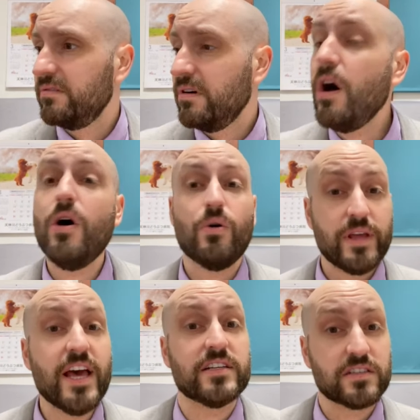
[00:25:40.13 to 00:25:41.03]
Oh,
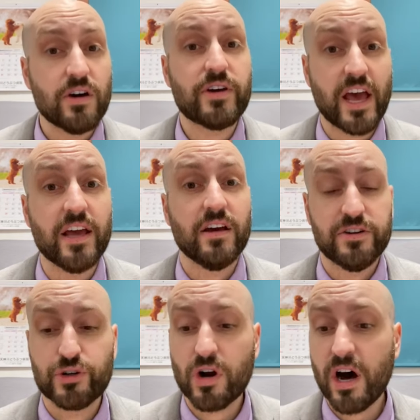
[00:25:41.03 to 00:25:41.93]
yes, okay. A
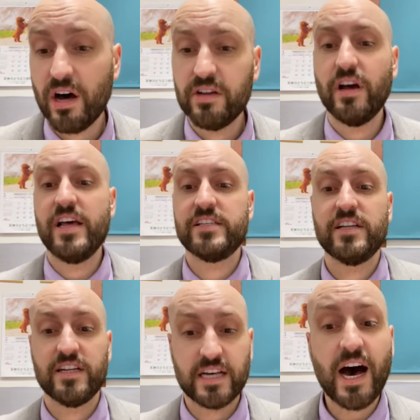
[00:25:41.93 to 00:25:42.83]
draw as in
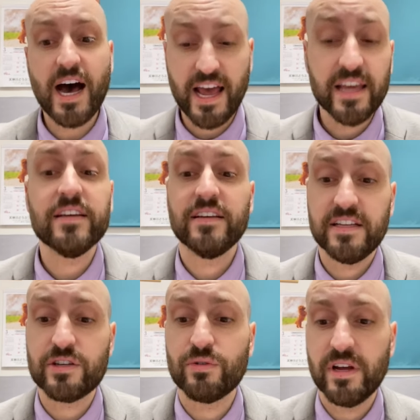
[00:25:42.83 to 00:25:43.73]
a tie.
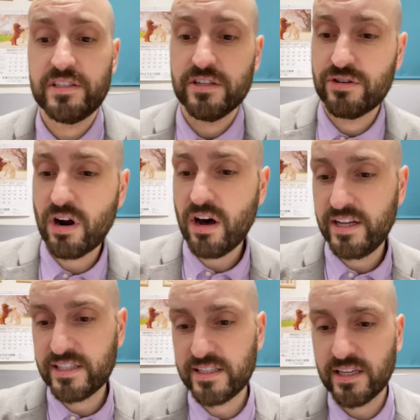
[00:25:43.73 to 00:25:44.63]
It's a draw,
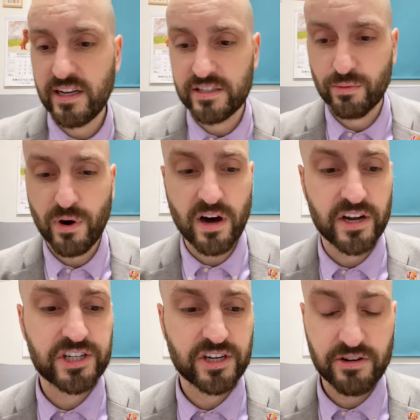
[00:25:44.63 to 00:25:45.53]
it's a
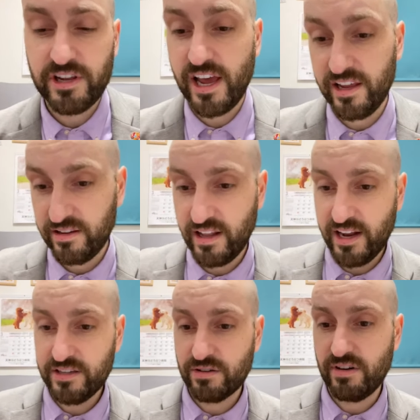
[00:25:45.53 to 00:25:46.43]
wash. Okay, that
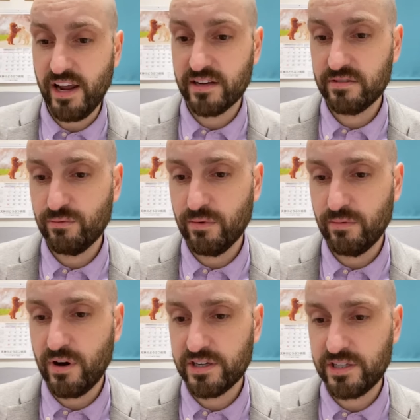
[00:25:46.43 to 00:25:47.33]
is correct.
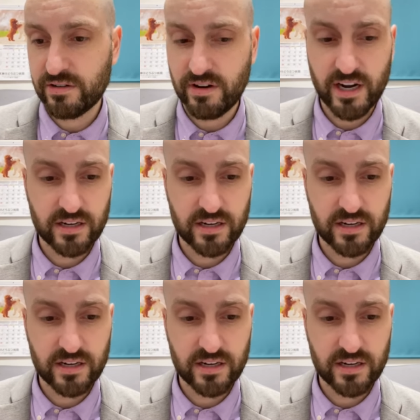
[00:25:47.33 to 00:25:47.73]
Wash is correct.